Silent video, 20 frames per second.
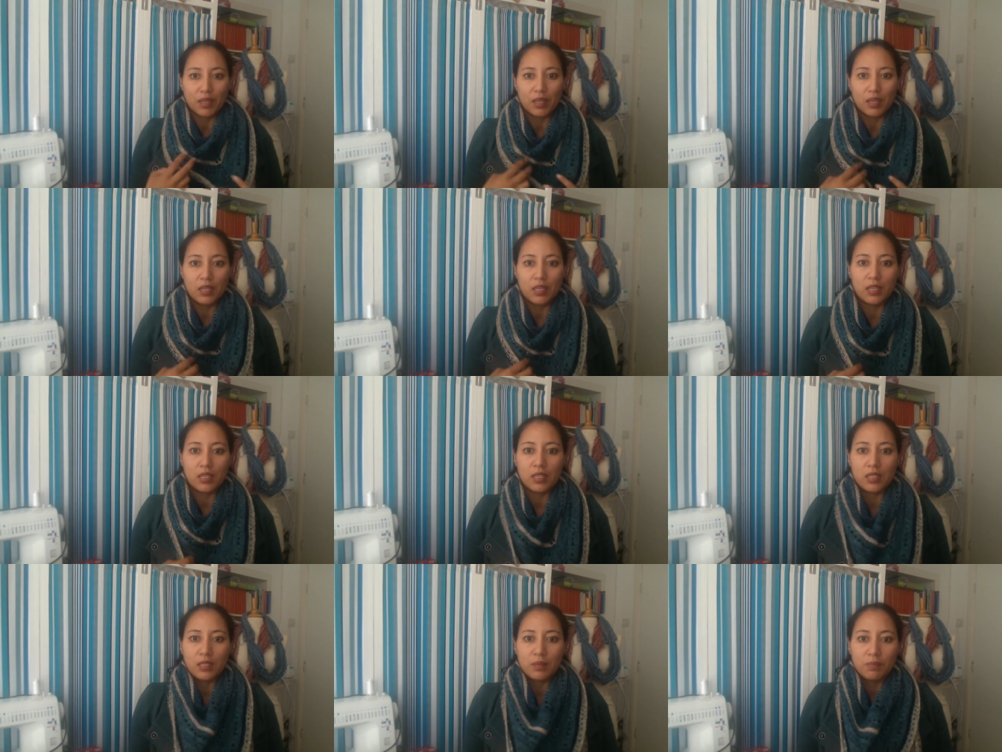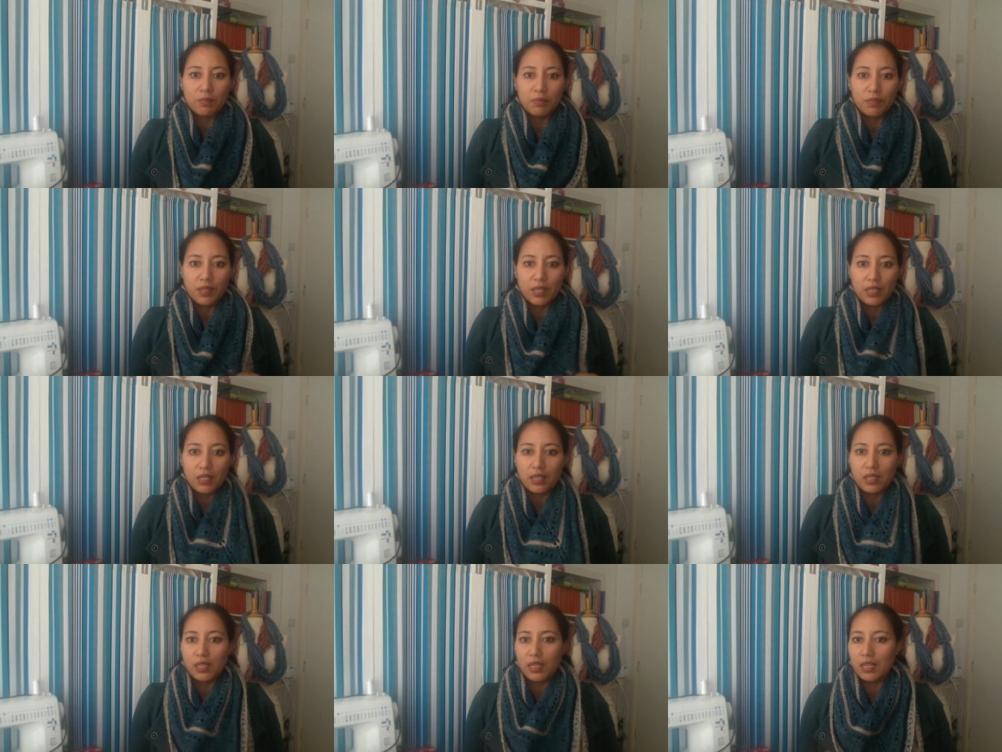
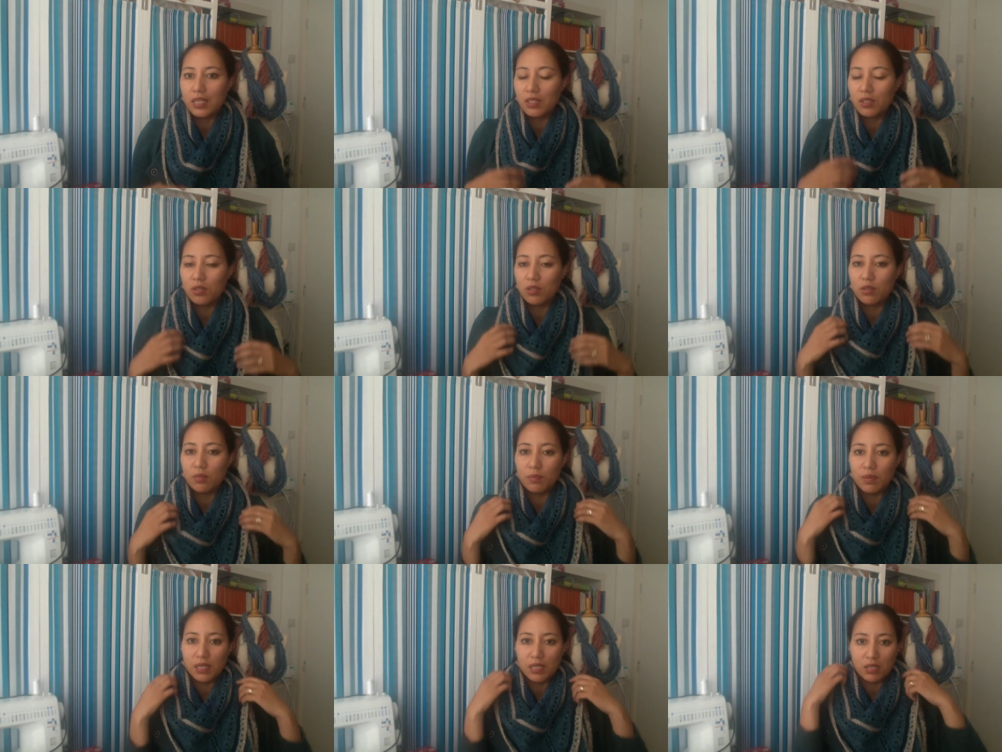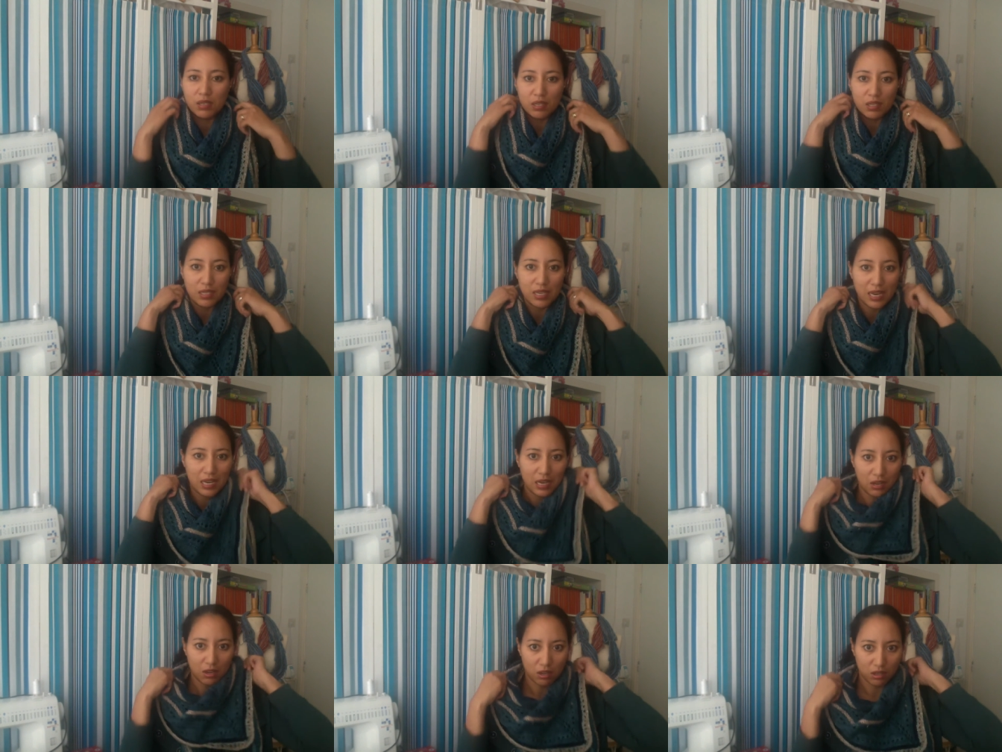It took me not
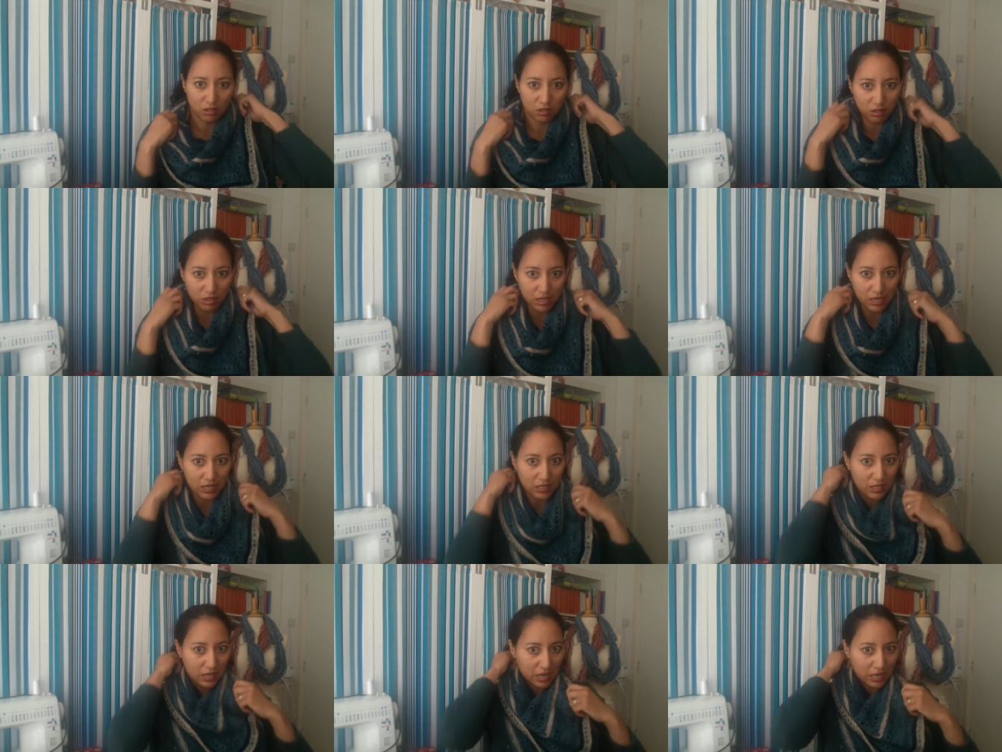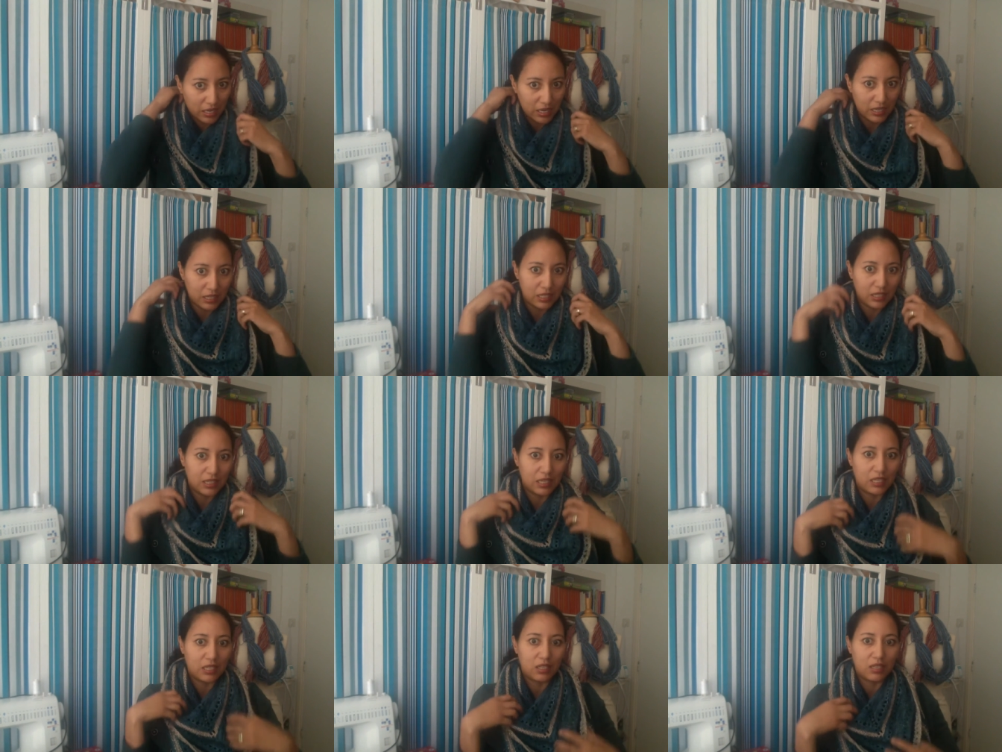that long to knit. I
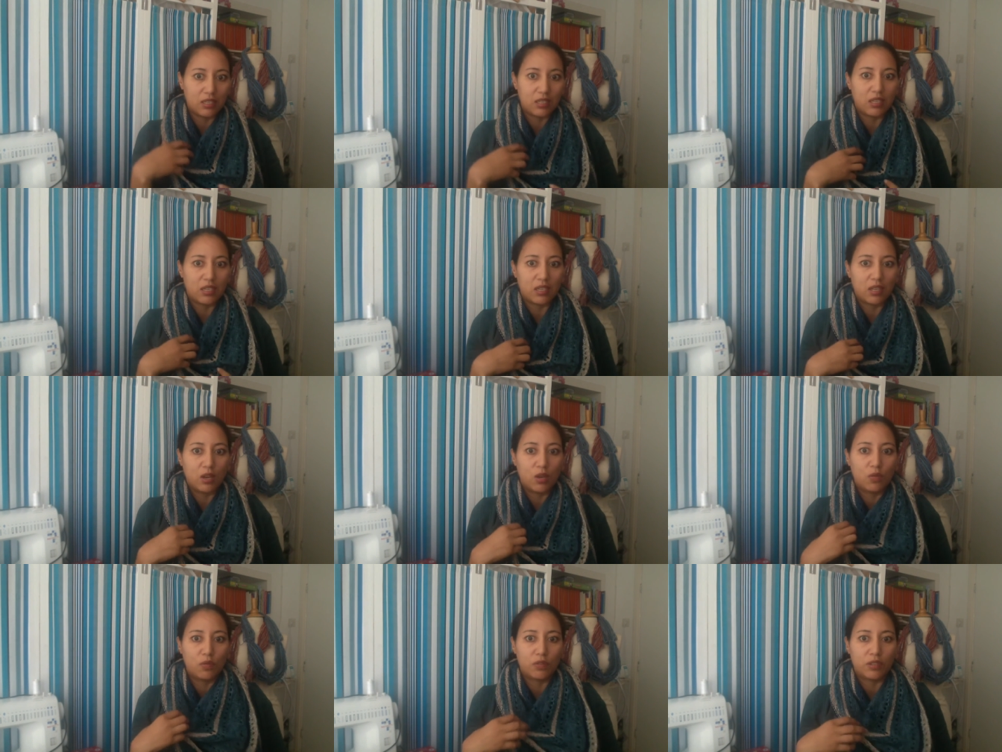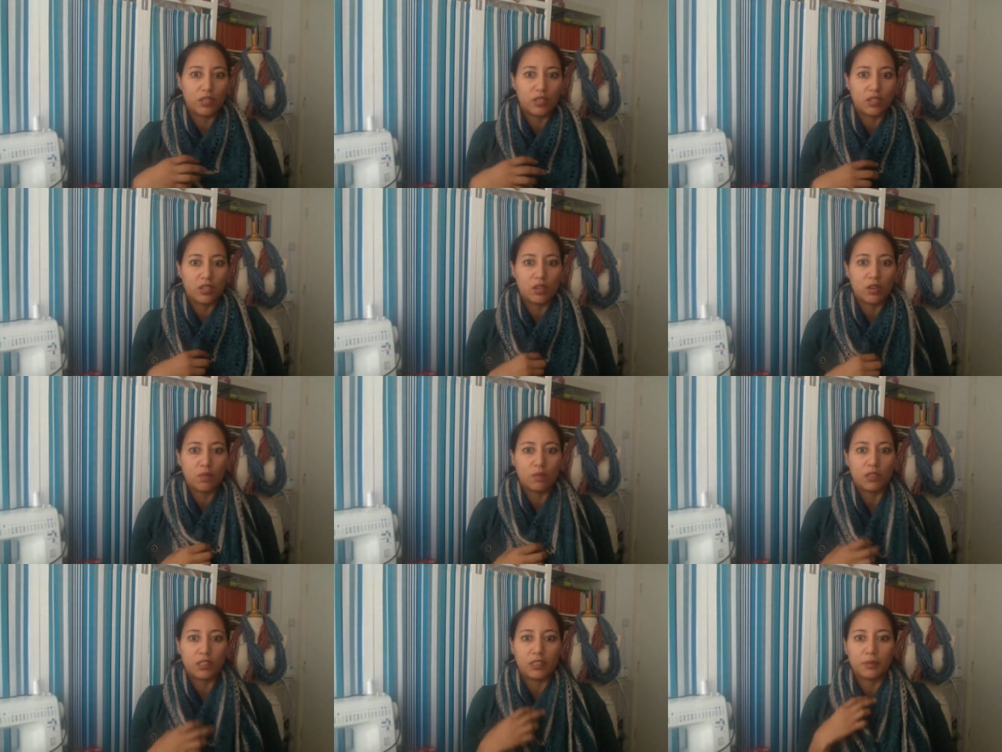knitted this over the
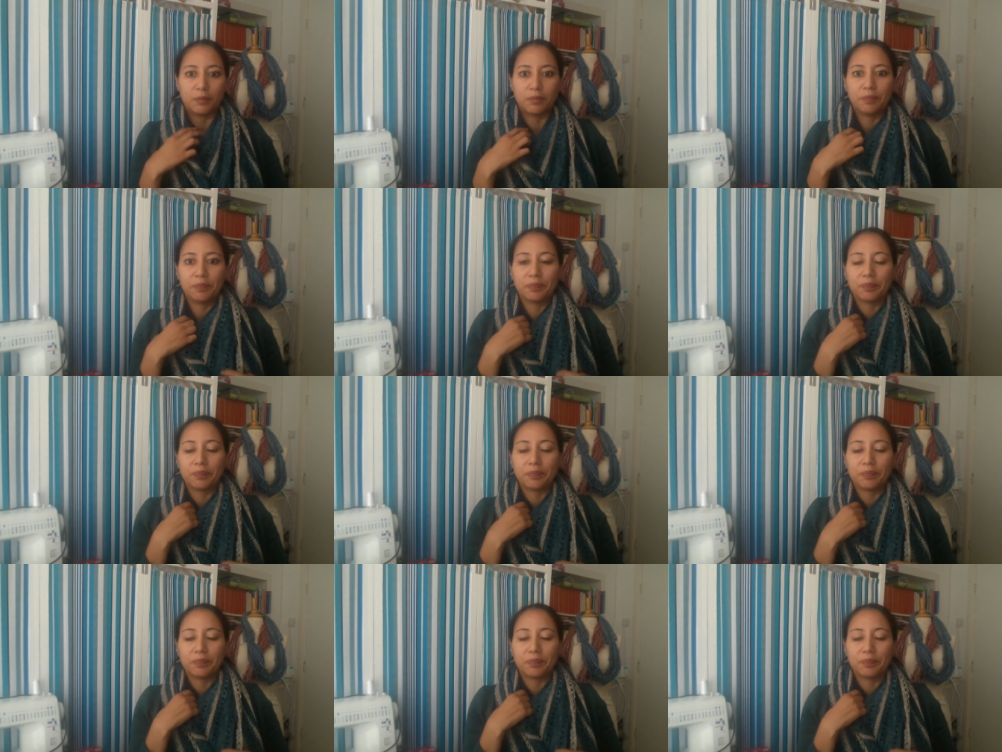summer,